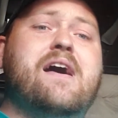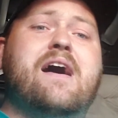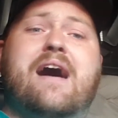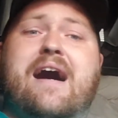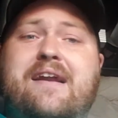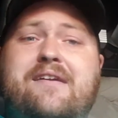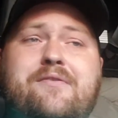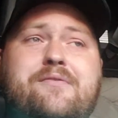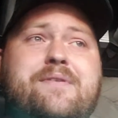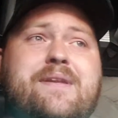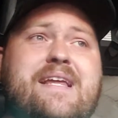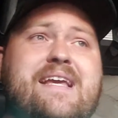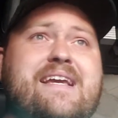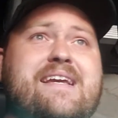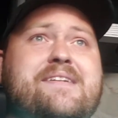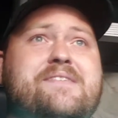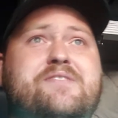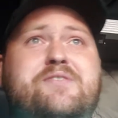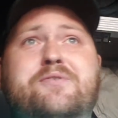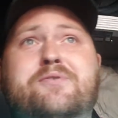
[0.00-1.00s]
I don't
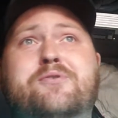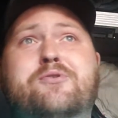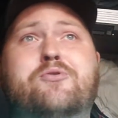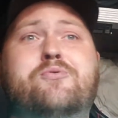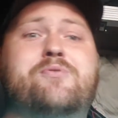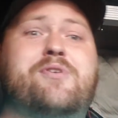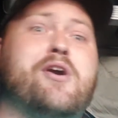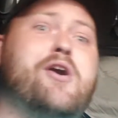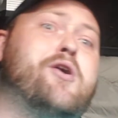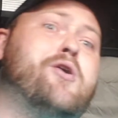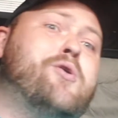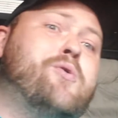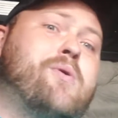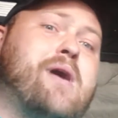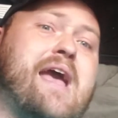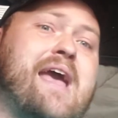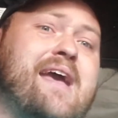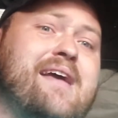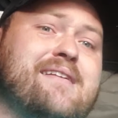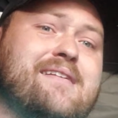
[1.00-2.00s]
need to go
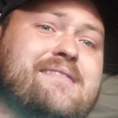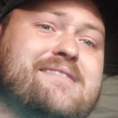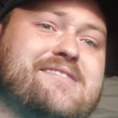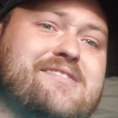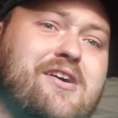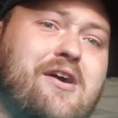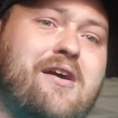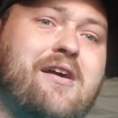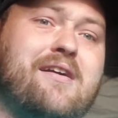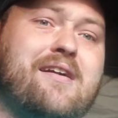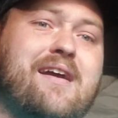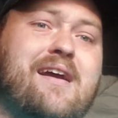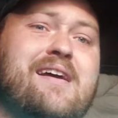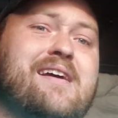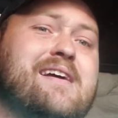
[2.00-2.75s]
and start